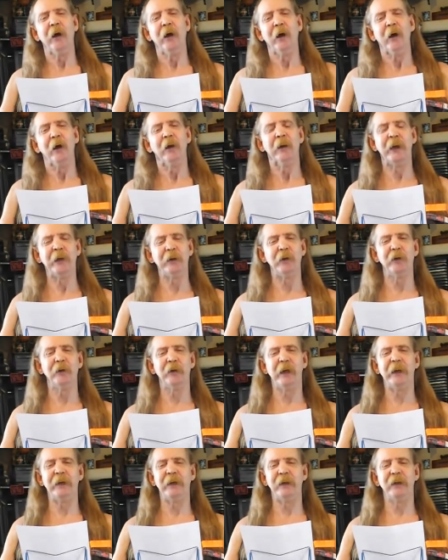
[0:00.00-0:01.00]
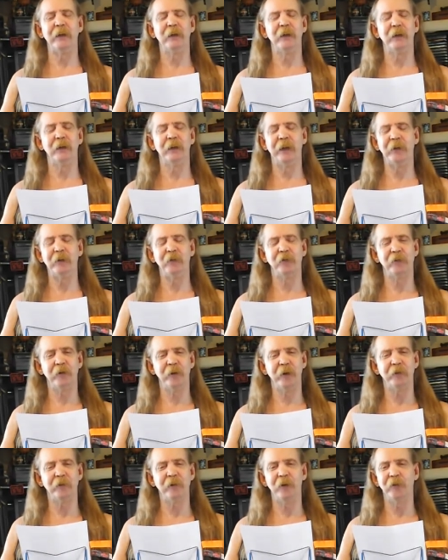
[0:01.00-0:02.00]
late, late, late
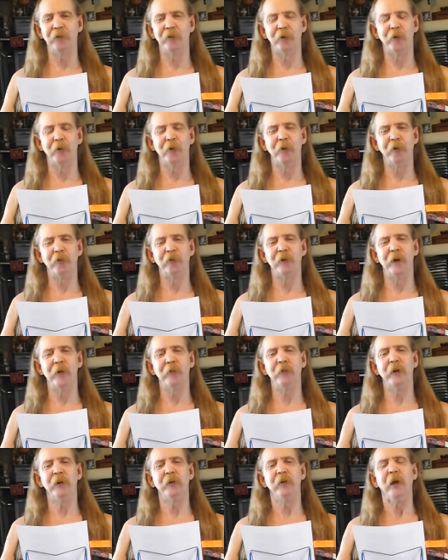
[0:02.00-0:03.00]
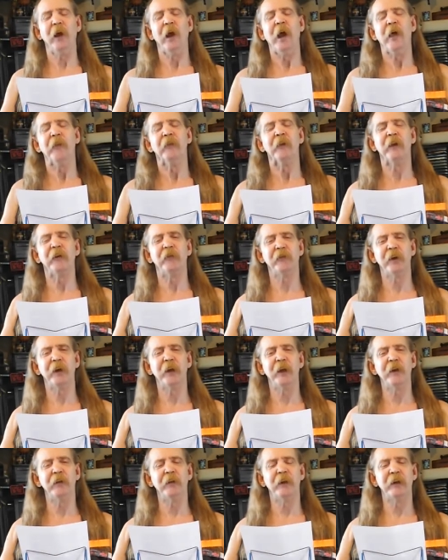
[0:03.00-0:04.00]
60s and early 70s? They sent
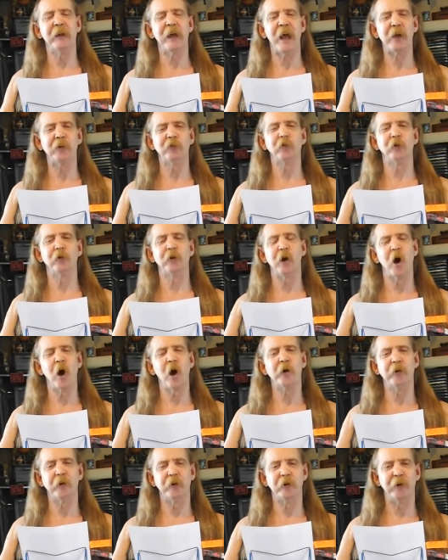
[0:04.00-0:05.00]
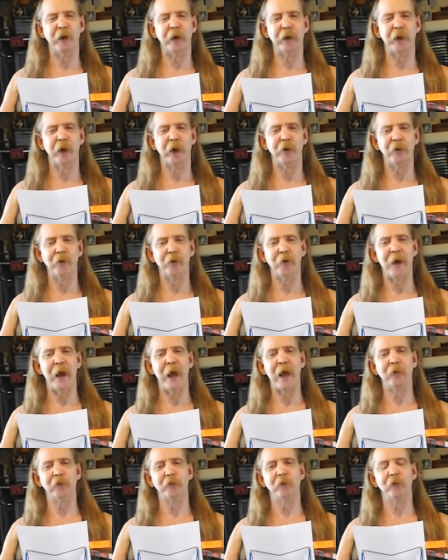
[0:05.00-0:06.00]
in the National Guard to take care of your
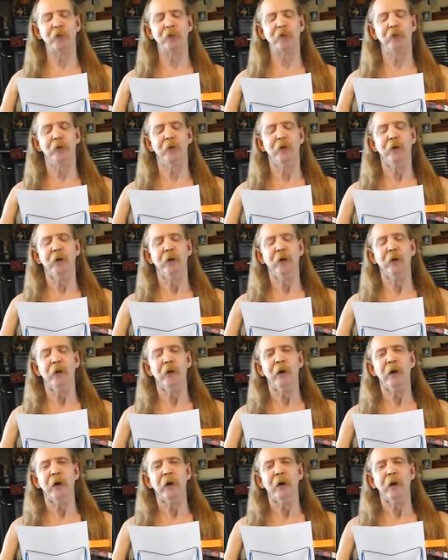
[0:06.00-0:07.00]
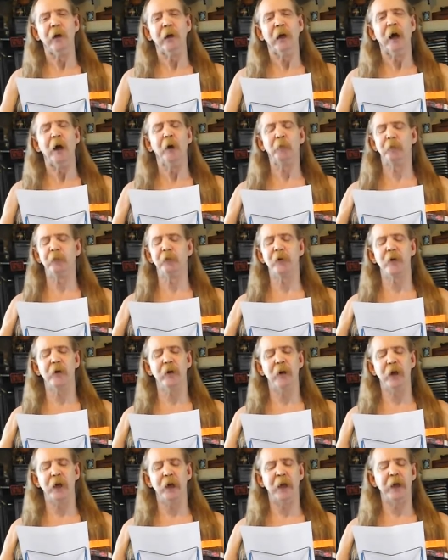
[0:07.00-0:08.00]
asses. I'm sorry
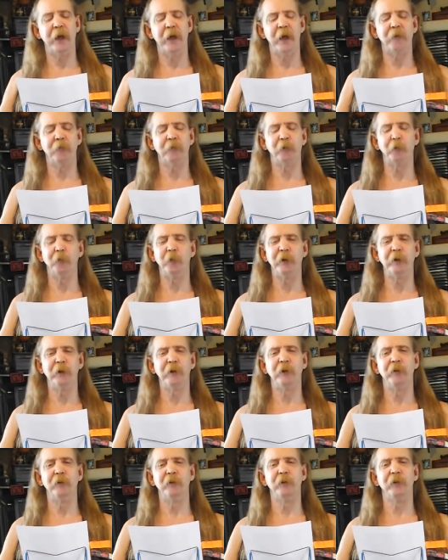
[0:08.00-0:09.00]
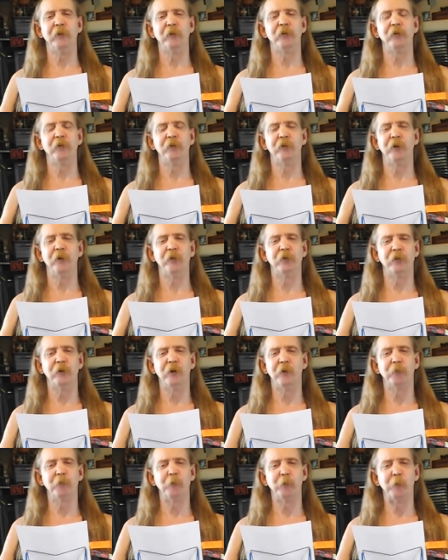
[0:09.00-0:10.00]
I have to read the, this, this
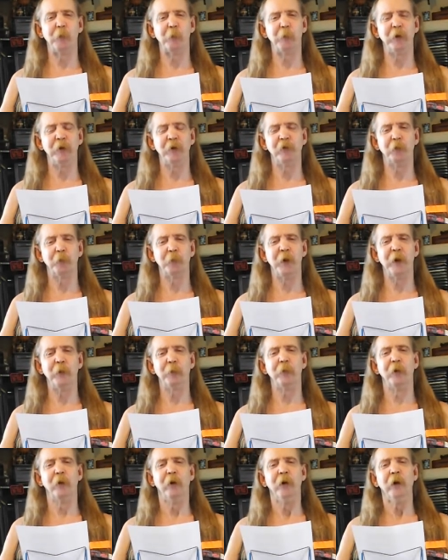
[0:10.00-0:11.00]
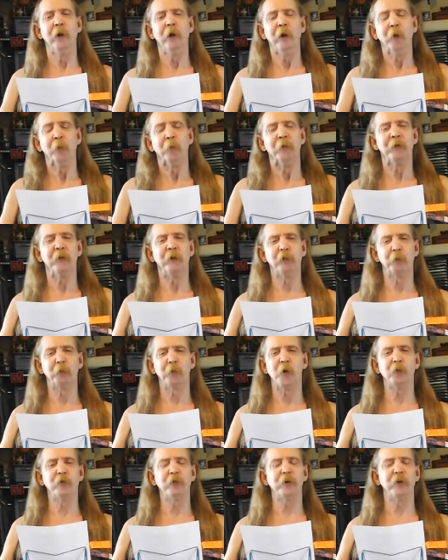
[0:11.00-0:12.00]
stuff from a piece of paper, but these
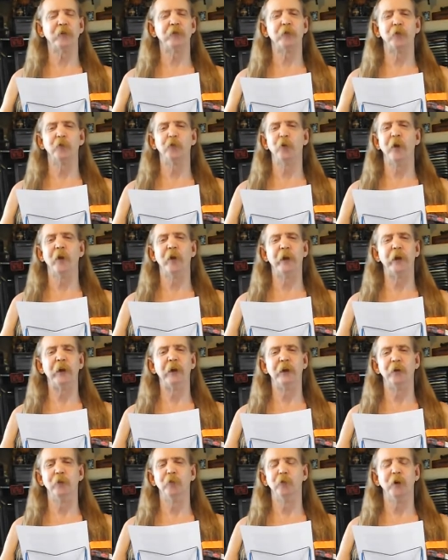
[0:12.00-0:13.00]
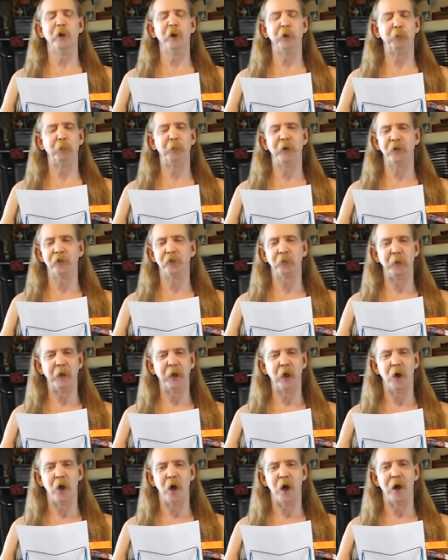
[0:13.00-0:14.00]
protests have really, really pissed me
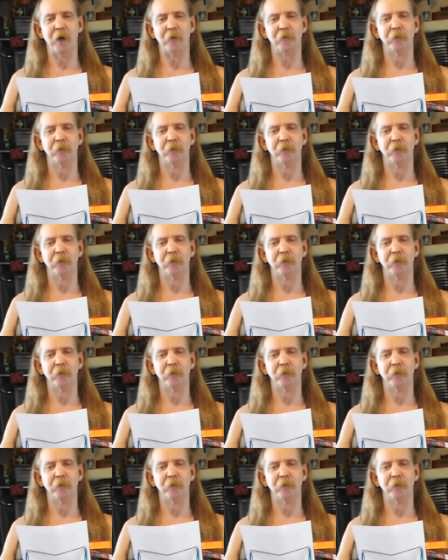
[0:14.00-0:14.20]
off.